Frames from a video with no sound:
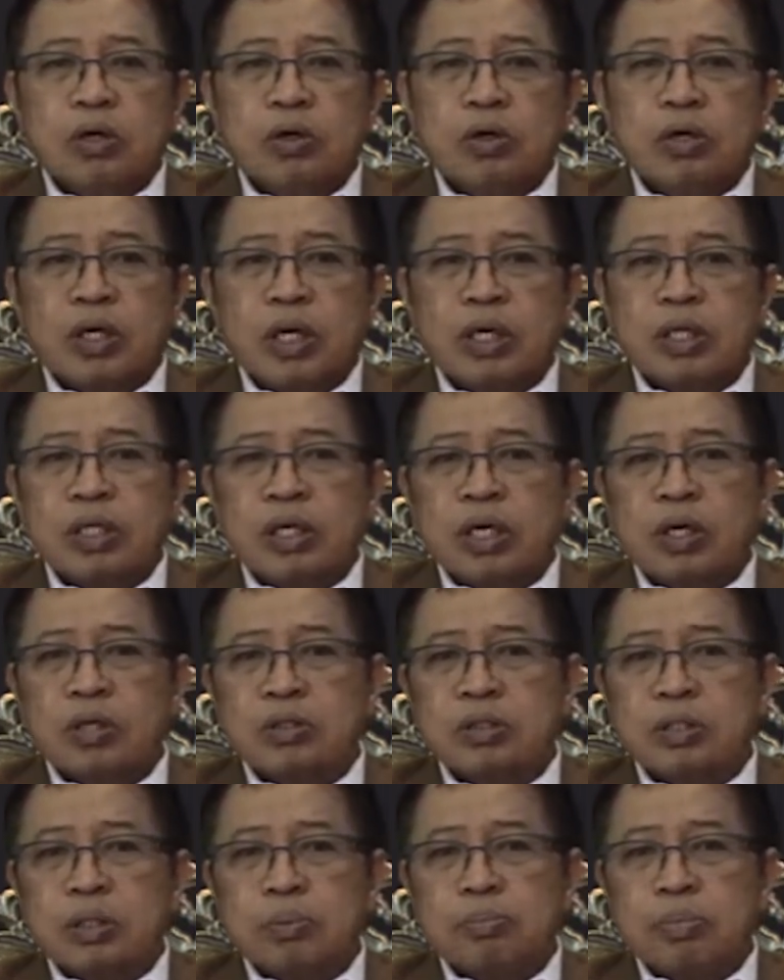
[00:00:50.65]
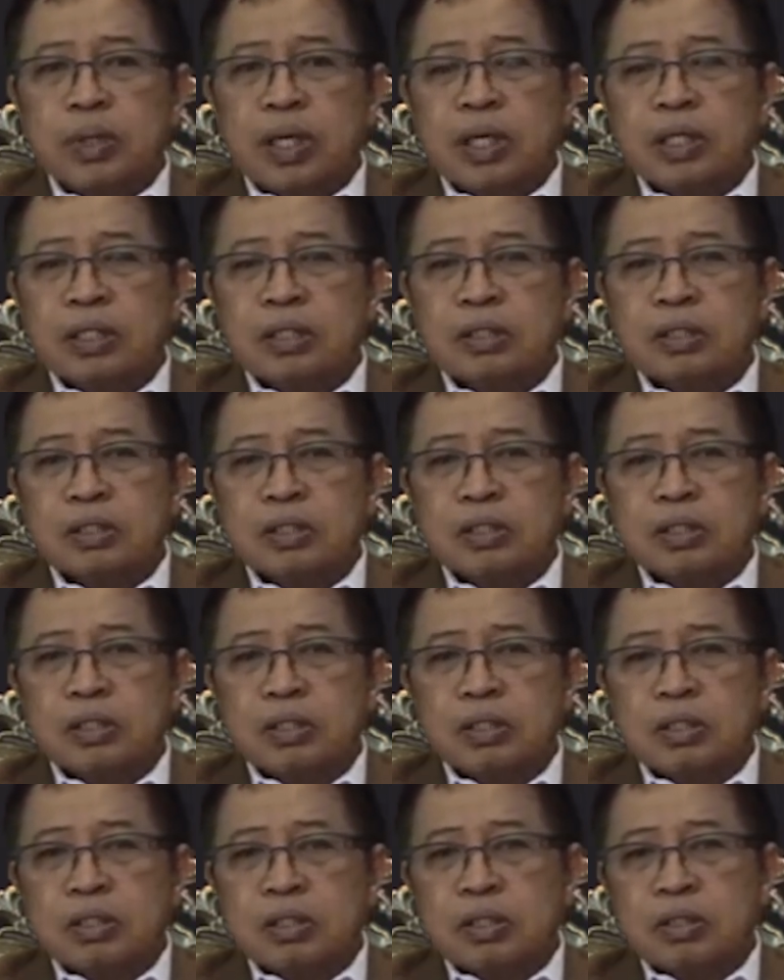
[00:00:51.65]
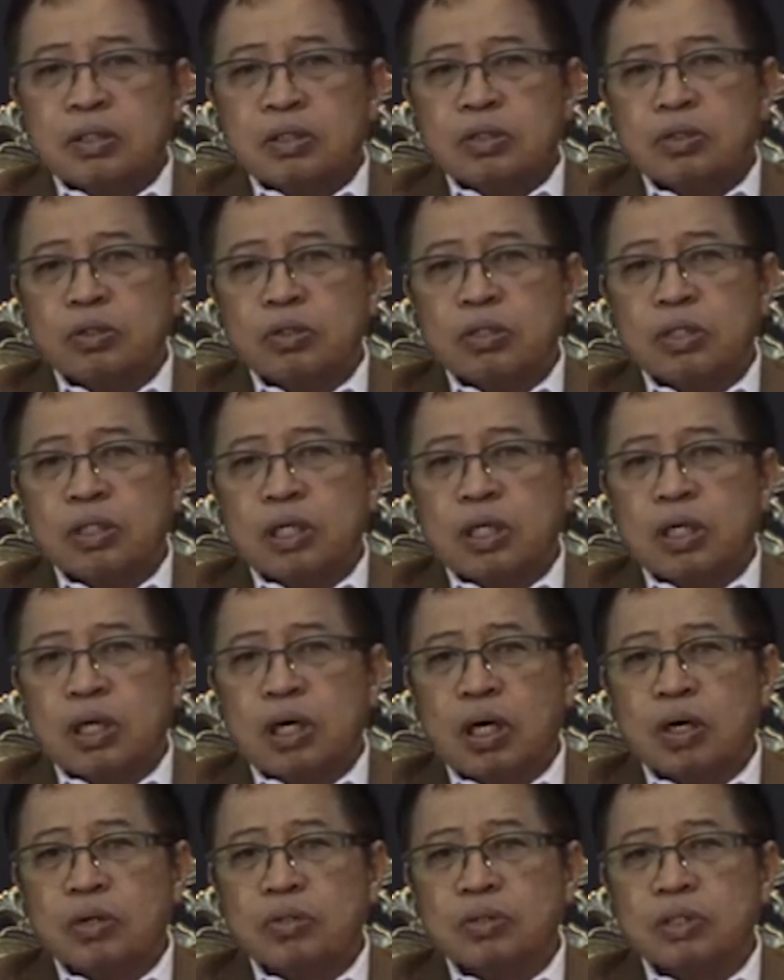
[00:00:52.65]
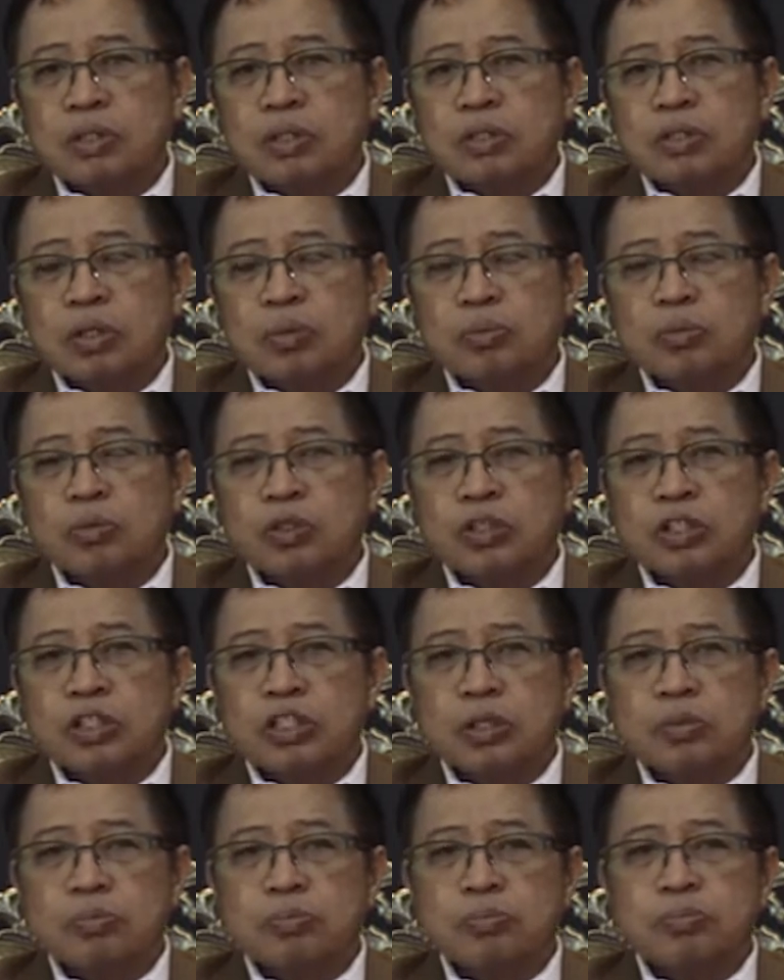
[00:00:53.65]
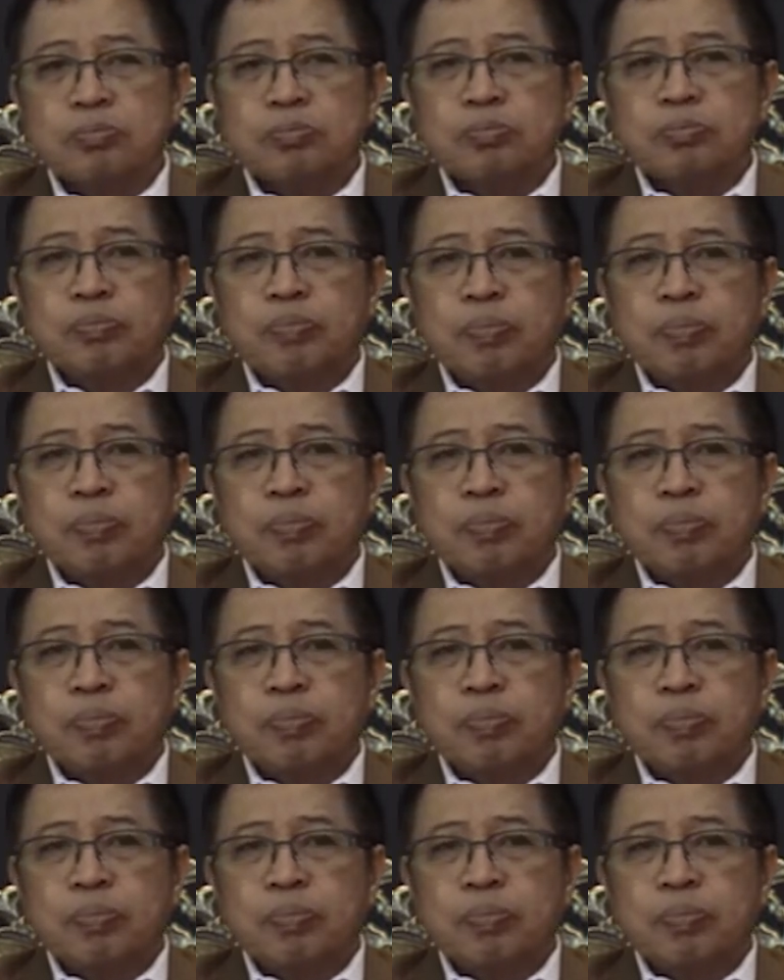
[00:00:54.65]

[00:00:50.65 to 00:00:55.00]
or carry out repairs to their houses of worship.